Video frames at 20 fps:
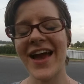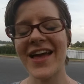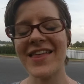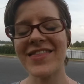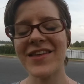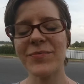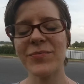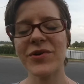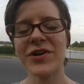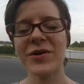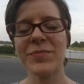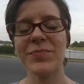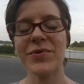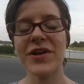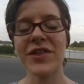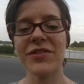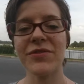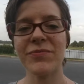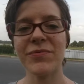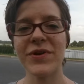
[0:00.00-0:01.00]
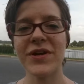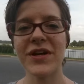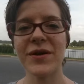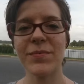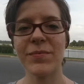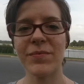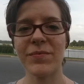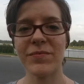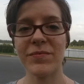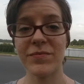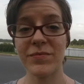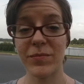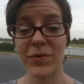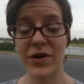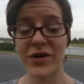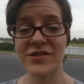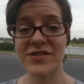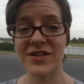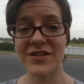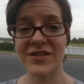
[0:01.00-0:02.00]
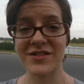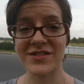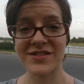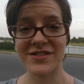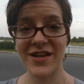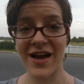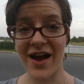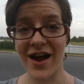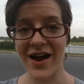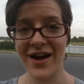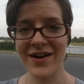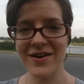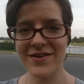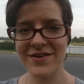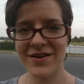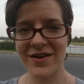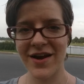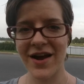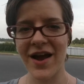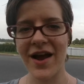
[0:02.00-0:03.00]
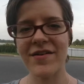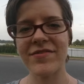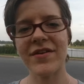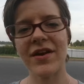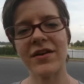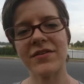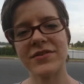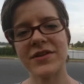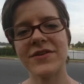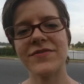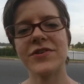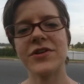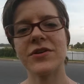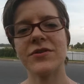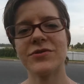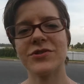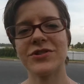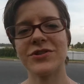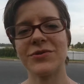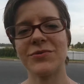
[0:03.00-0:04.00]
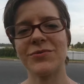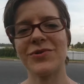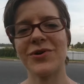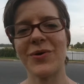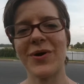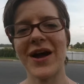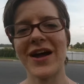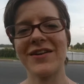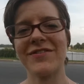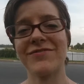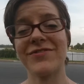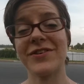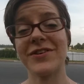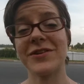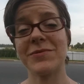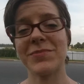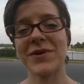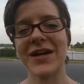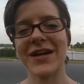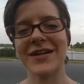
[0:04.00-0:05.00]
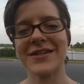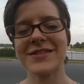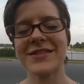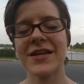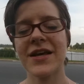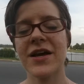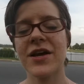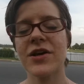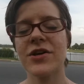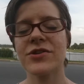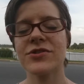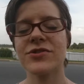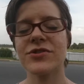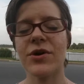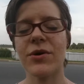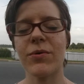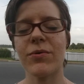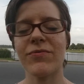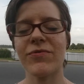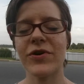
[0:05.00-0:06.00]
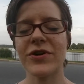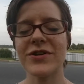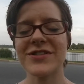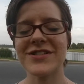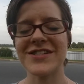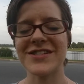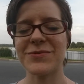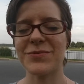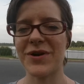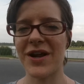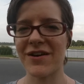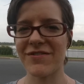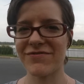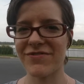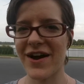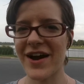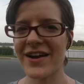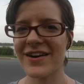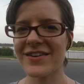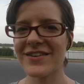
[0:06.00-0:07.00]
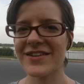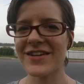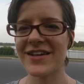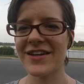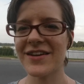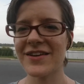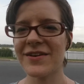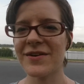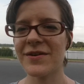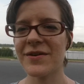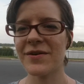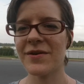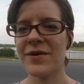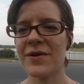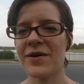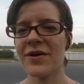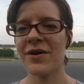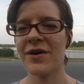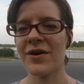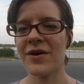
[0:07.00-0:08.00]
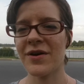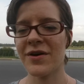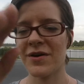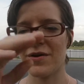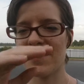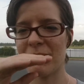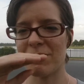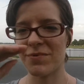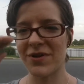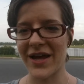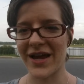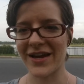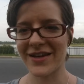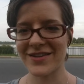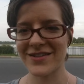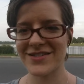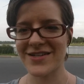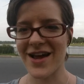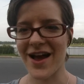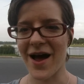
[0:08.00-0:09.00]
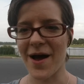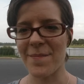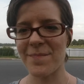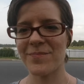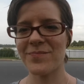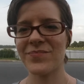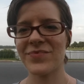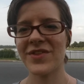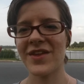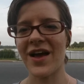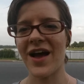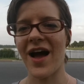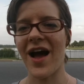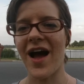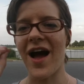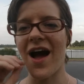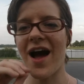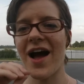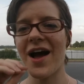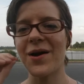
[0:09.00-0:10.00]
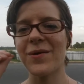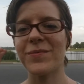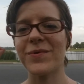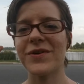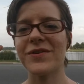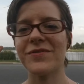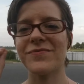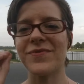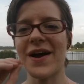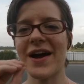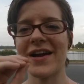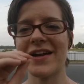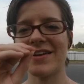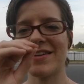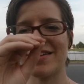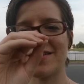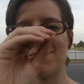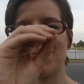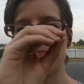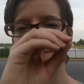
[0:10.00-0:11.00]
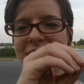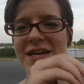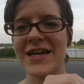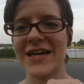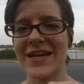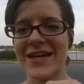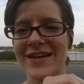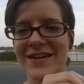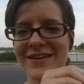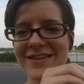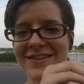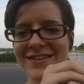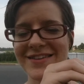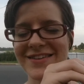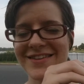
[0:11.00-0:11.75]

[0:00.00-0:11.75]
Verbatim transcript: and then we're going to put three words on the side, and then I'll leave you to go ahead and fill in the blanks. So first it's when I finally, blank at the top, I will finally be